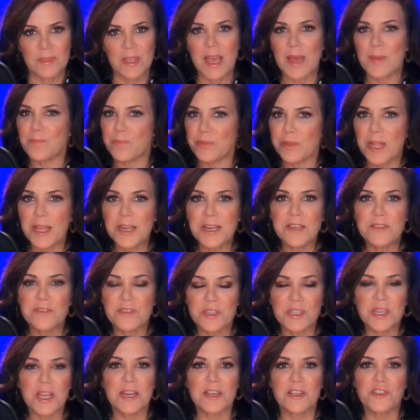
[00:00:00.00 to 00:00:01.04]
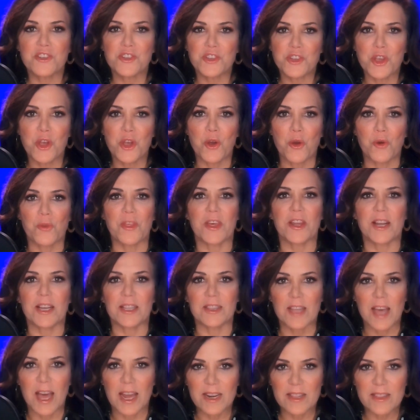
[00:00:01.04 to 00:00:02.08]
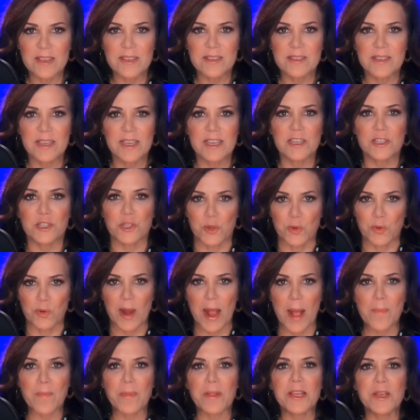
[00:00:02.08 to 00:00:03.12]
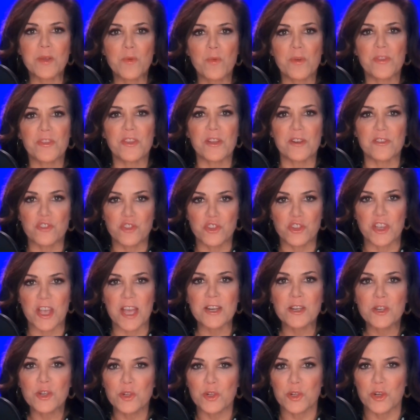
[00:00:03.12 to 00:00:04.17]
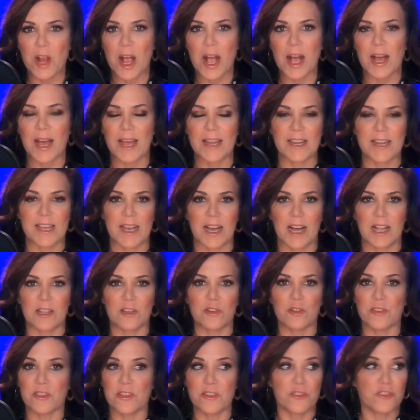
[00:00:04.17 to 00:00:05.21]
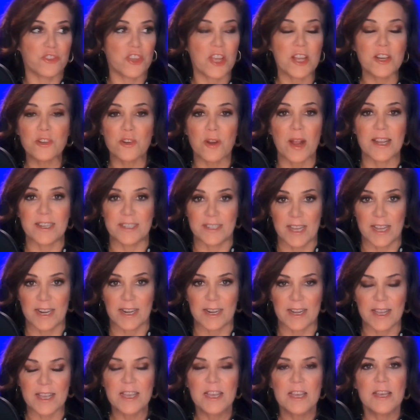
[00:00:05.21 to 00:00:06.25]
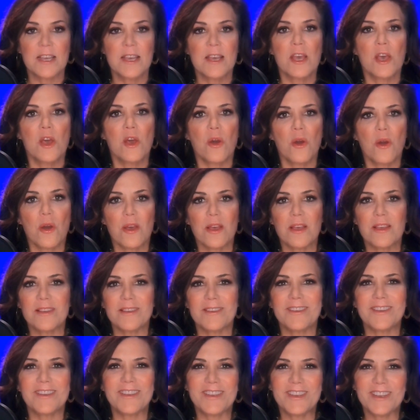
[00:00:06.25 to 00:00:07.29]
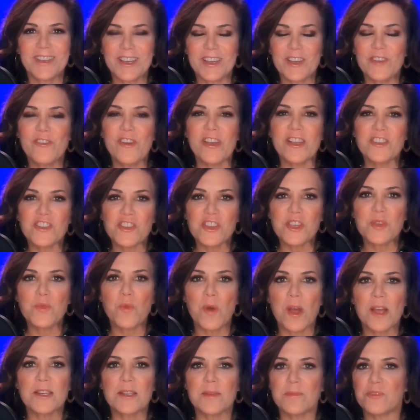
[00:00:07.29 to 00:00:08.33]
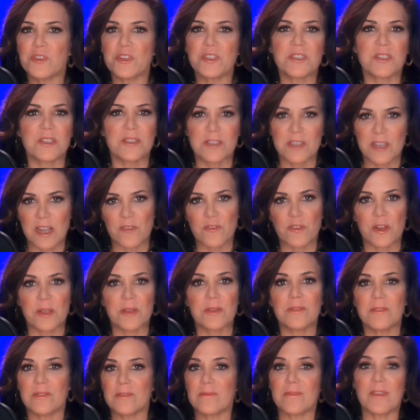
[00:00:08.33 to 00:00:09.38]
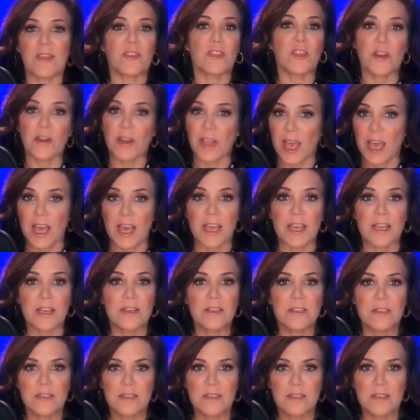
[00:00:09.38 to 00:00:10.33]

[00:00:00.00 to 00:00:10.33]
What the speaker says: And plenty of studies show that a lot of these kids grappling with their gender ideology or their gender identity eventually wind up just discovering that they're gay.